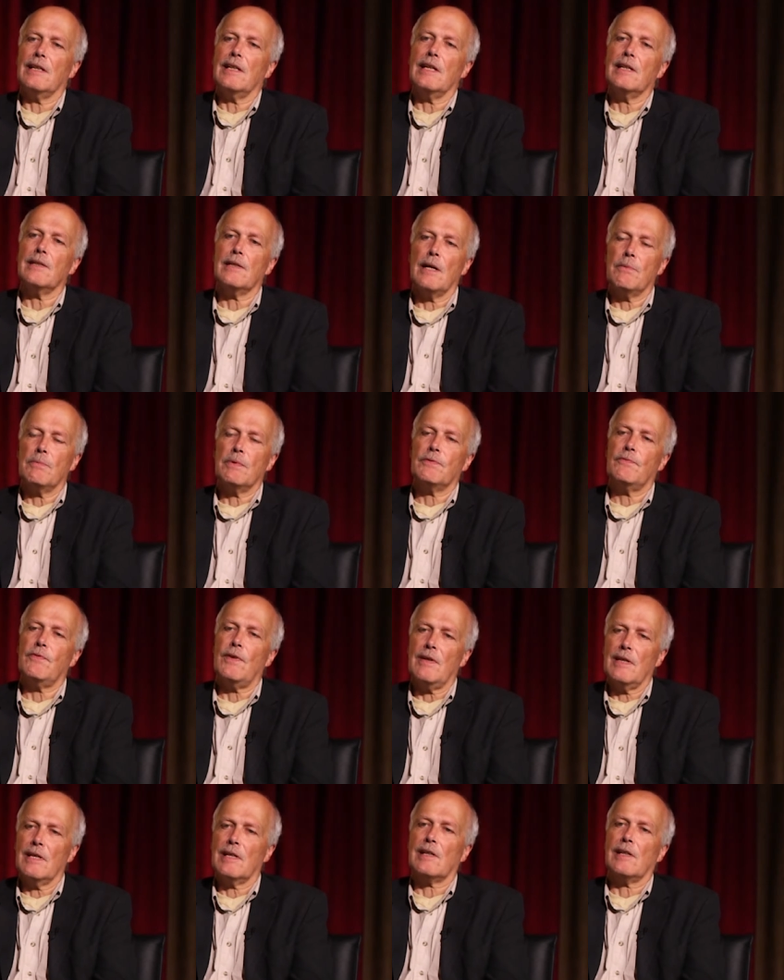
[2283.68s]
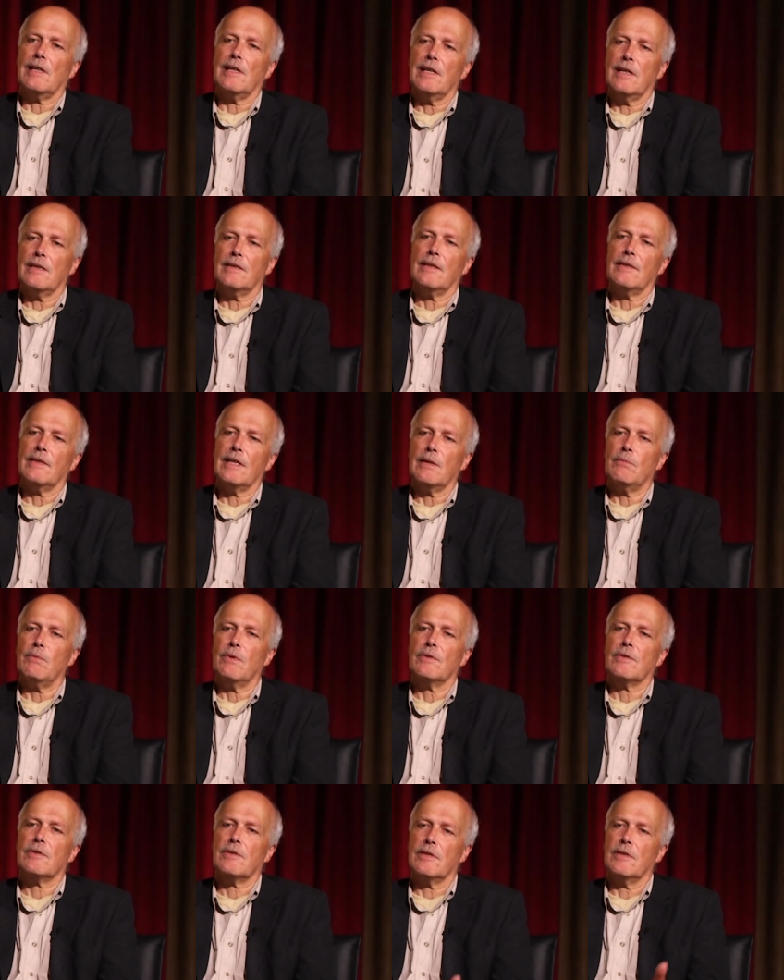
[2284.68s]
it was very clear that they
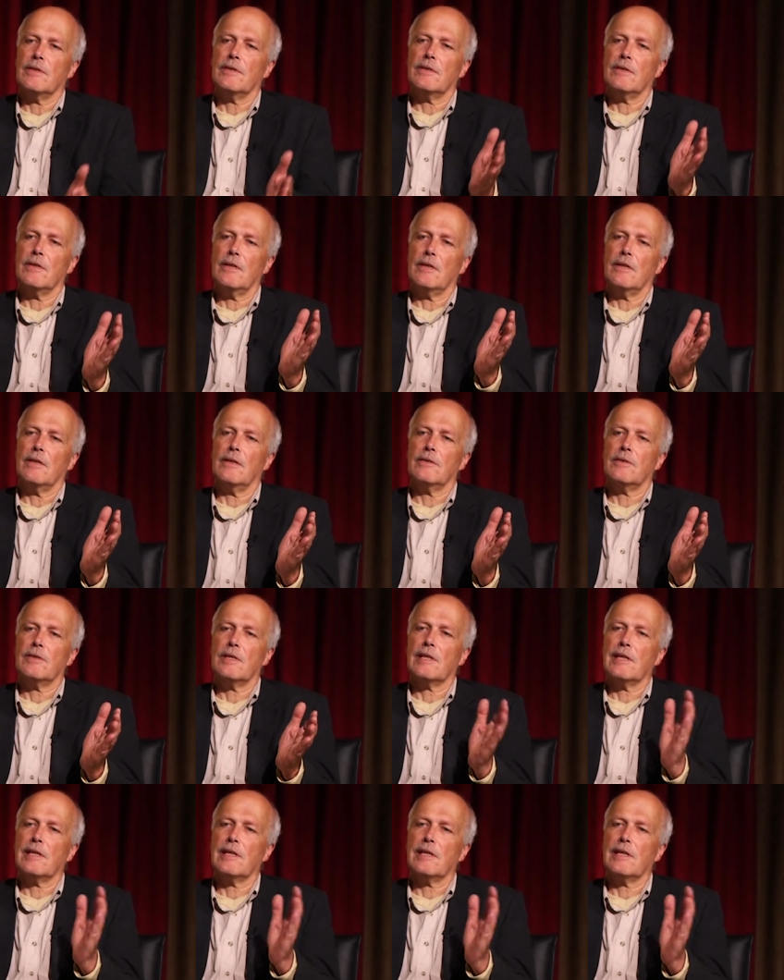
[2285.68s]
wanted to